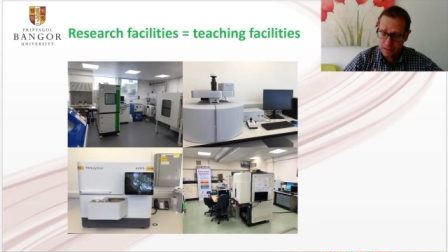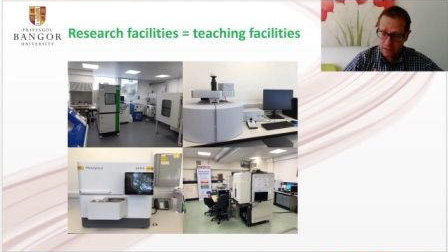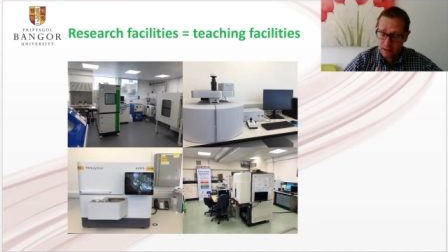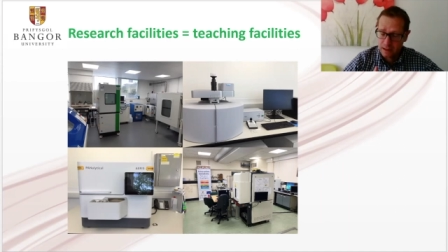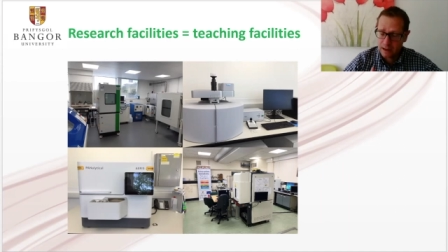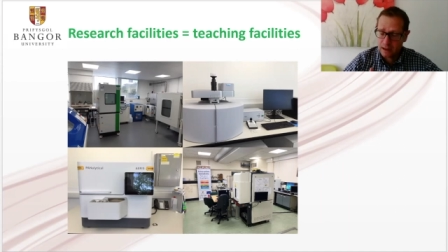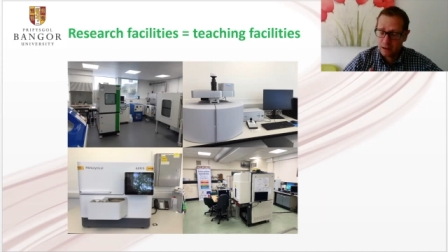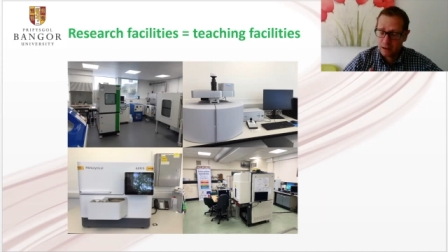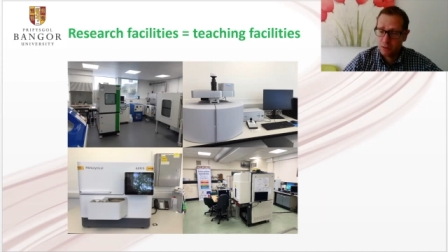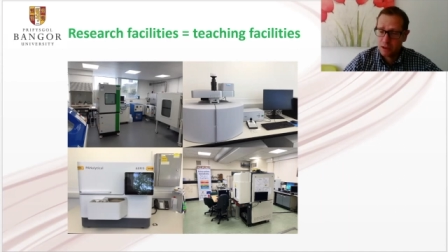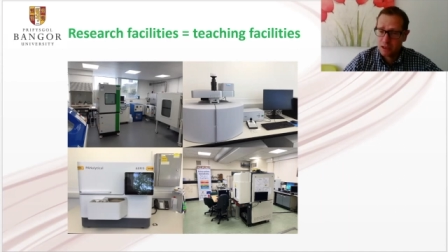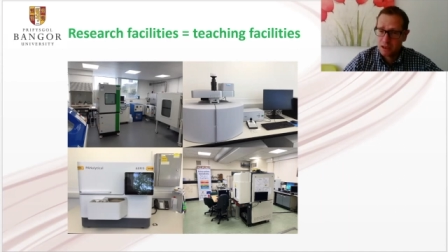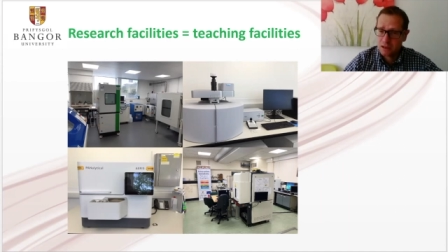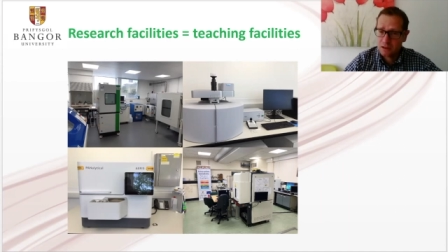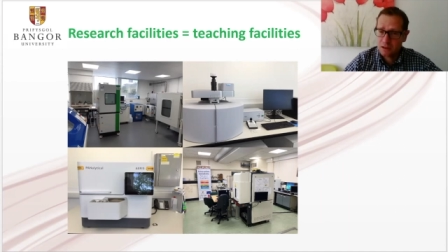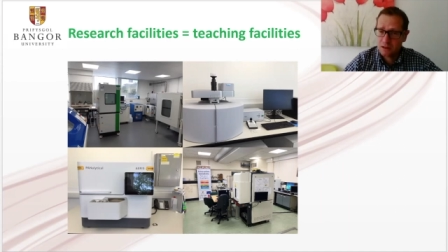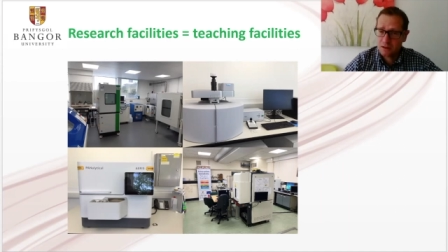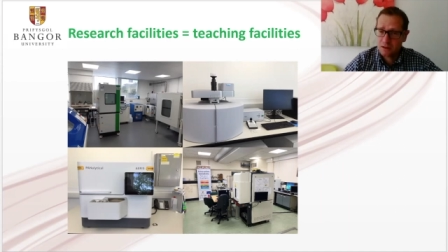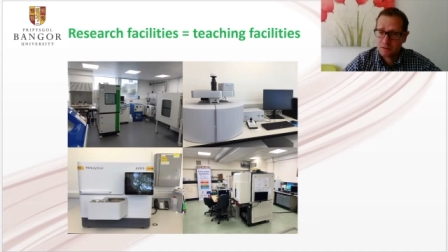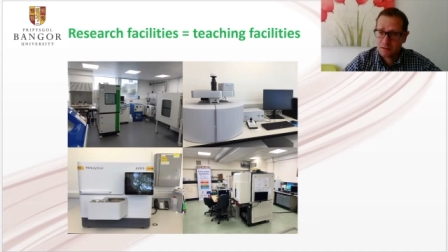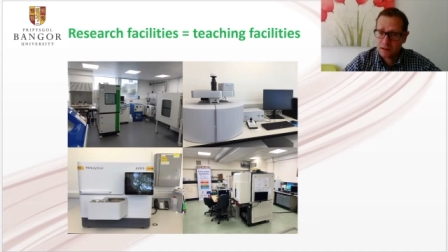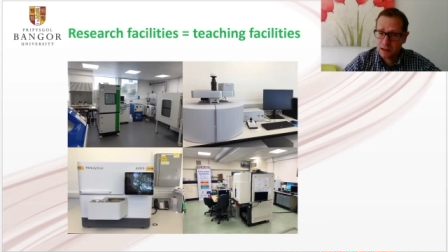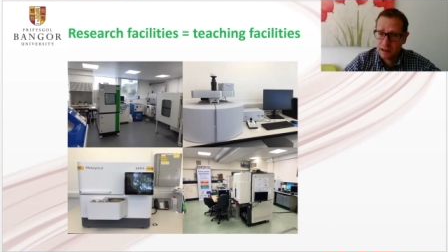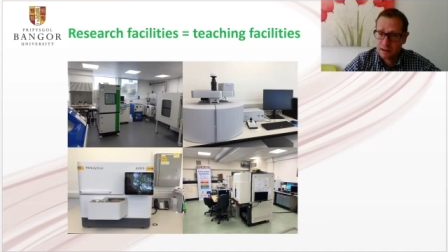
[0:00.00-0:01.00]
how we can
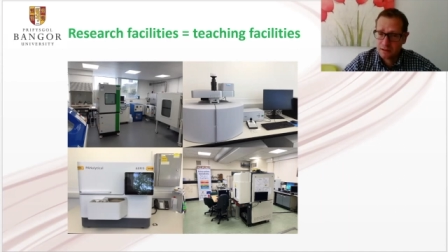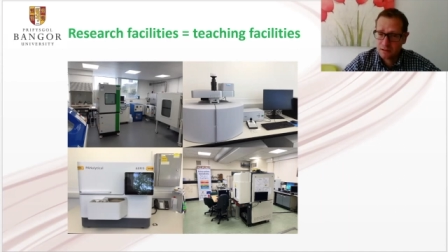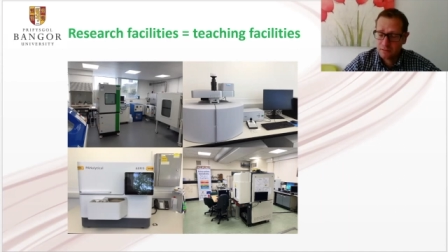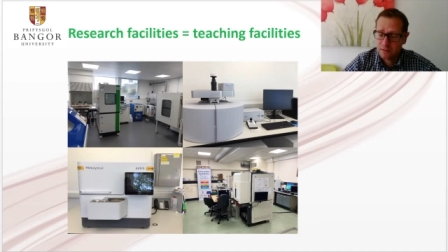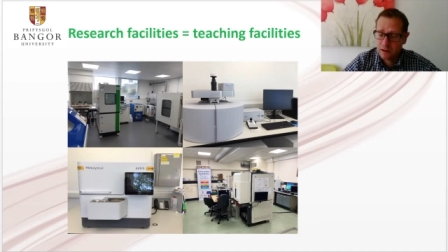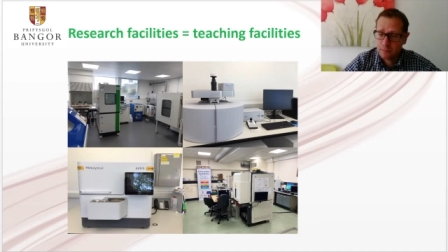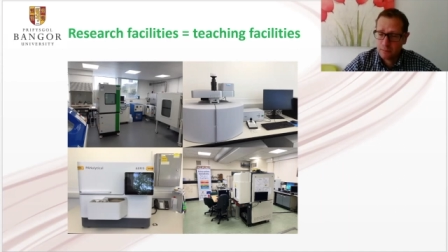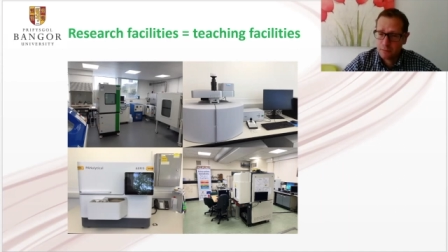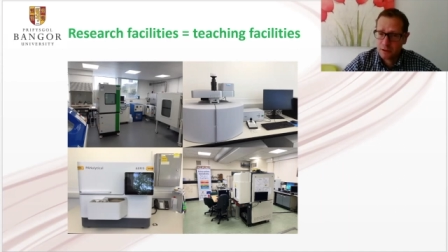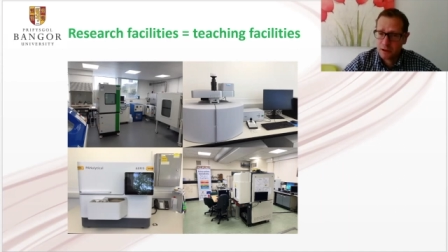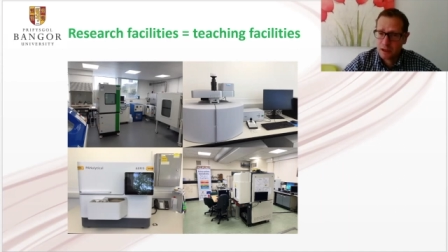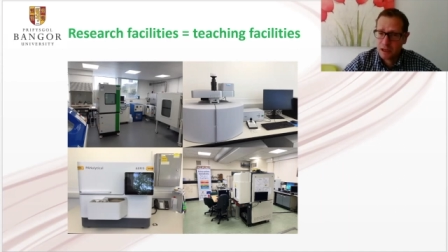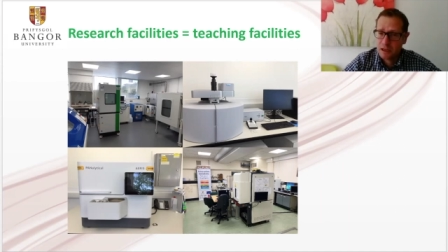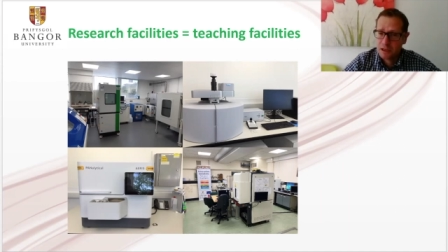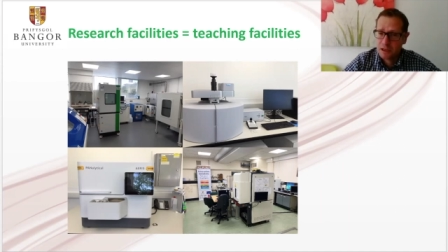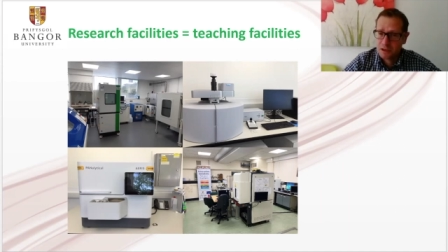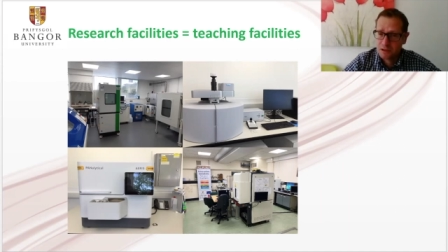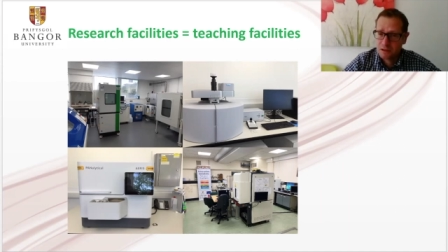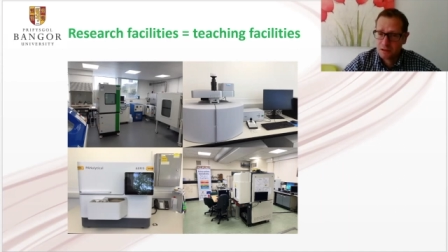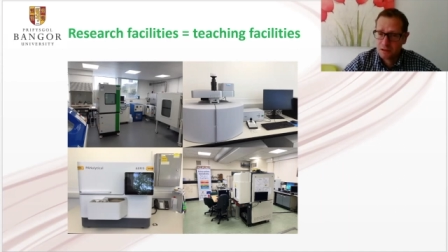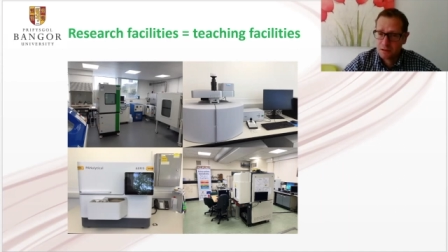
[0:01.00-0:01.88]
use laser fabrication